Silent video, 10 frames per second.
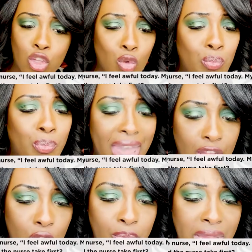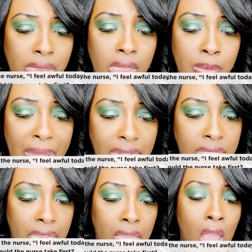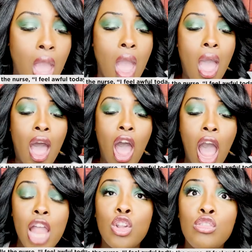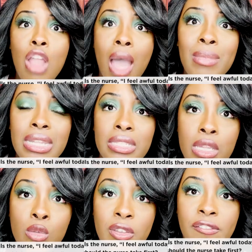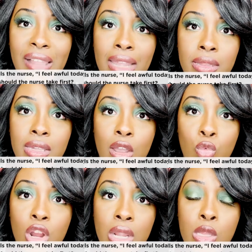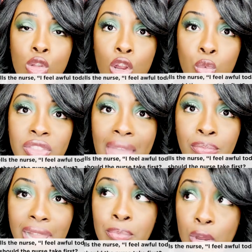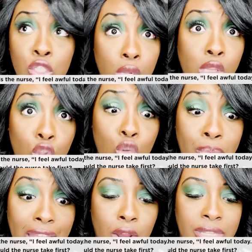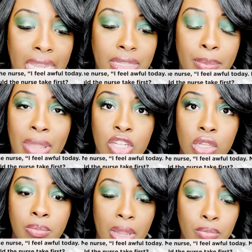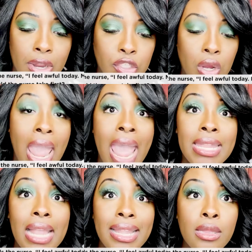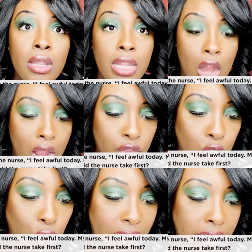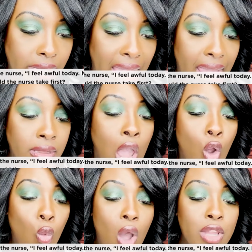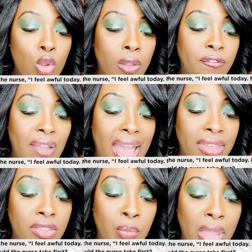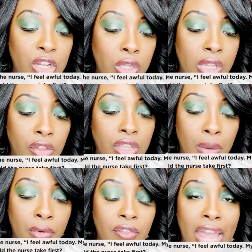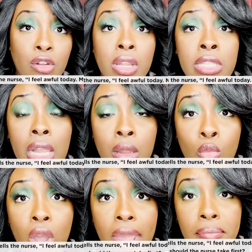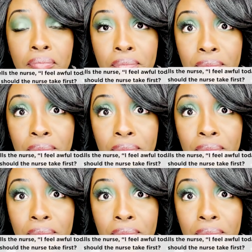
You better be suspecting autonomic dysreflexia. We're concerned with that blood pressure, so you better take that patient's blood pressure. Now, let's look at our other choices, guys. One, notify the patient's healthcare provider and tell them what?